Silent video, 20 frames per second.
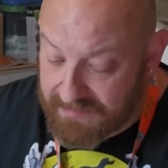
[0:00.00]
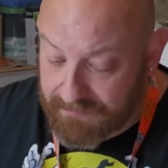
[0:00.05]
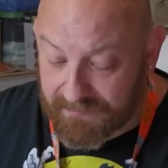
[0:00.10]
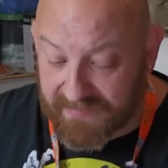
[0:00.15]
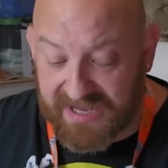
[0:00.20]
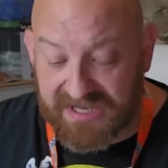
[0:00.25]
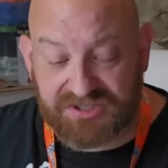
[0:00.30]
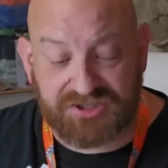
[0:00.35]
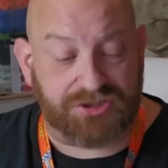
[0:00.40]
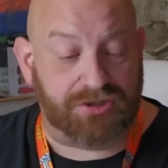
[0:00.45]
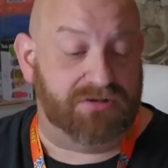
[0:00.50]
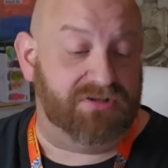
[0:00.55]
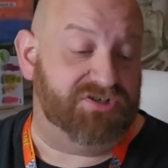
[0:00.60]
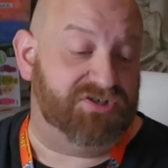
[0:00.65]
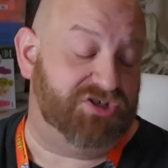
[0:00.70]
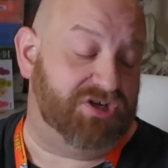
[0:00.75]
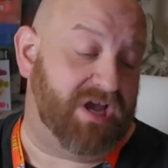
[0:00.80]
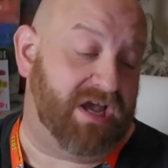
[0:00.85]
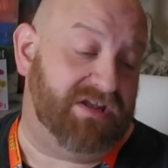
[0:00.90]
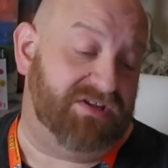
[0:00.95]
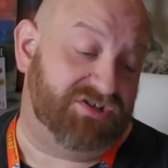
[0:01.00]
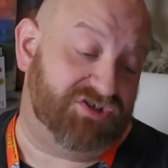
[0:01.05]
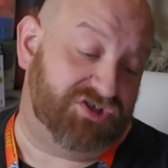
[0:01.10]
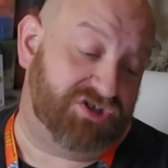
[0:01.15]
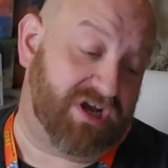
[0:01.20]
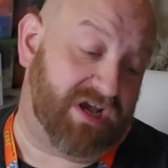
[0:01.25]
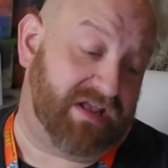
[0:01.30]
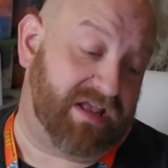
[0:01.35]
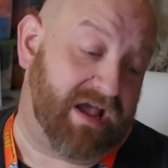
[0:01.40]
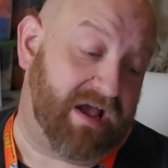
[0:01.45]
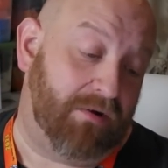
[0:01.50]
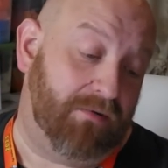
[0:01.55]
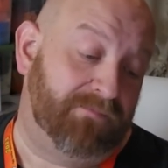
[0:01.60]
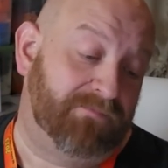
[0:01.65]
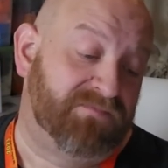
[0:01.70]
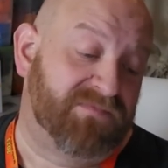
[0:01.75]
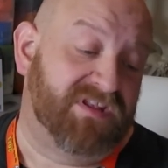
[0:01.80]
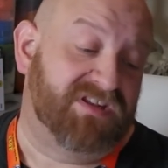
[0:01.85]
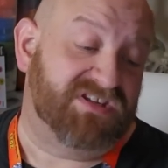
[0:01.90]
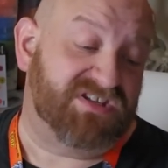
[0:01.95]
Make sure that you guys check out
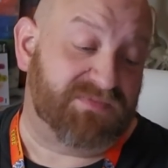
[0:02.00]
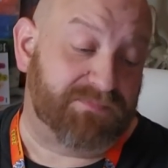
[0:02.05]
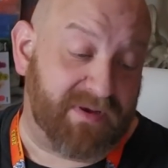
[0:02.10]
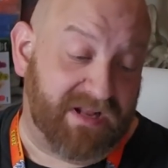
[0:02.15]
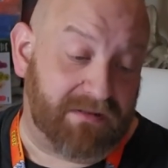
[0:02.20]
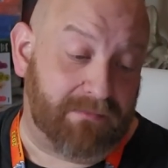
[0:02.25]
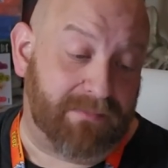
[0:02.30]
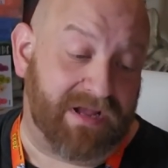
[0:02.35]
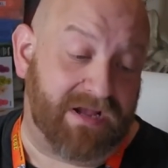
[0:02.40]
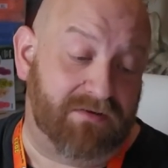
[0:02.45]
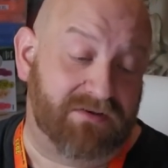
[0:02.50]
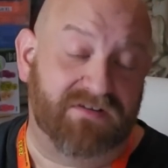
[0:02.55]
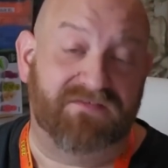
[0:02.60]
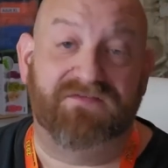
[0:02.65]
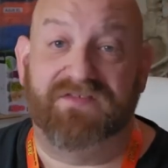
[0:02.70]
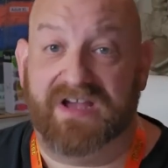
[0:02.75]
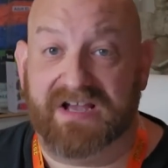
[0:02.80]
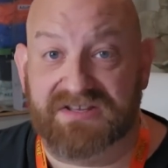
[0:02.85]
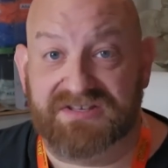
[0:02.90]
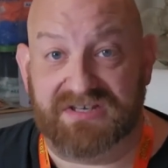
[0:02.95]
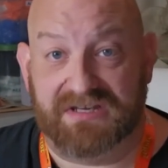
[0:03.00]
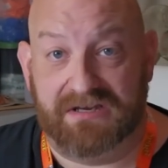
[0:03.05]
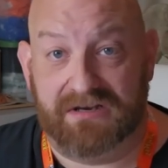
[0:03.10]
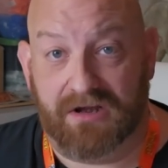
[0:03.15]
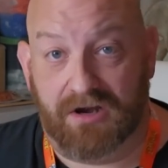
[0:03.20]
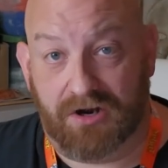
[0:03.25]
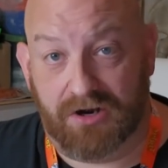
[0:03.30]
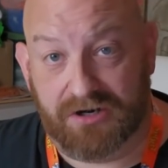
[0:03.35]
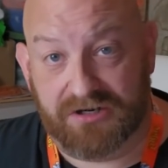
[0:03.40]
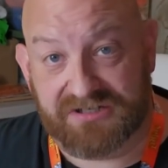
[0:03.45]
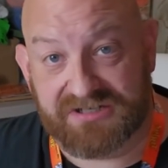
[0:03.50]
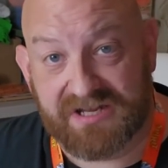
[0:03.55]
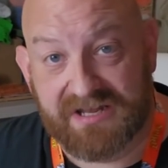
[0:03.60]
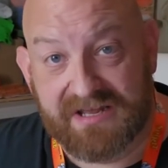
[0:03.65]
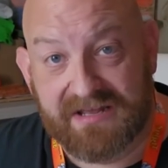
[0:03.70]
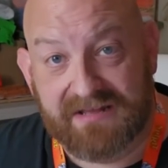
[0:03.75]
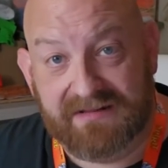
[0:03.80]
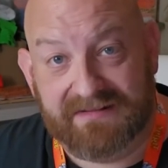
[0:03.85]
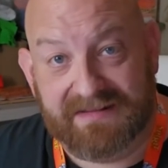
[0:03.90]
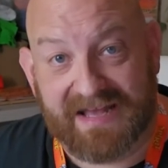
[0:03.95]
Spellbound Effects and Art.
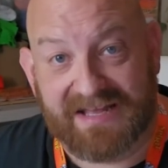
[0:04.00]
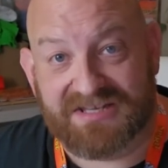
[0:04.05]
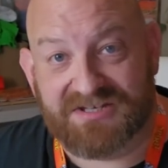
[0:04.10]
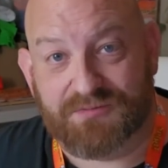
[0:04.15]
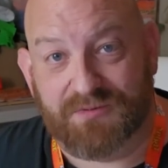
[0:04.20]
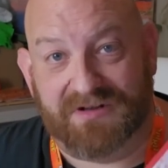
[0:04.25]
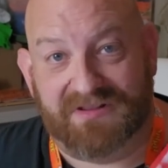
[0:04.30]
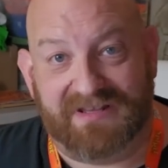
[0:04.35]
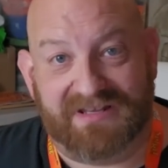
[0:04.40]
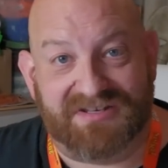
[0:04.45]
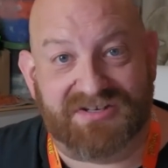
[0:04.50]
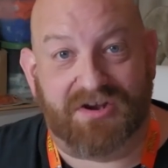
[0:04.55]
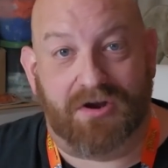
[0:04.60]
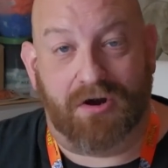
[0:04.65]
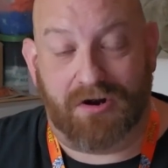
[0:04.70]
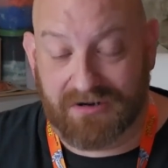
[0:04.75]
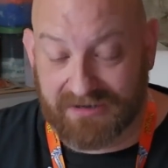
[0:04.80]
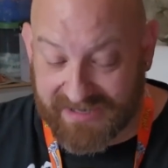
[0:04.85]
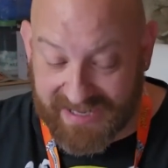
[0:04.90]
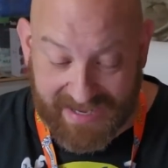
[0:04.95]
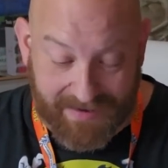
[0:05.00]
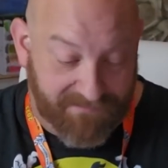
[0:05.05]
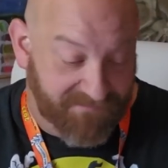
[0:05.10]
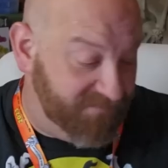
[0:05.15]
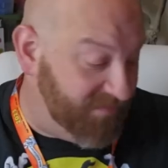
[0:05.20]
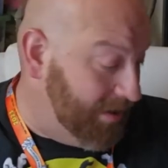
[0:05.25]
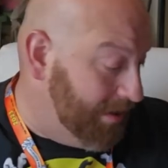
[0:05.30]
That's where this card came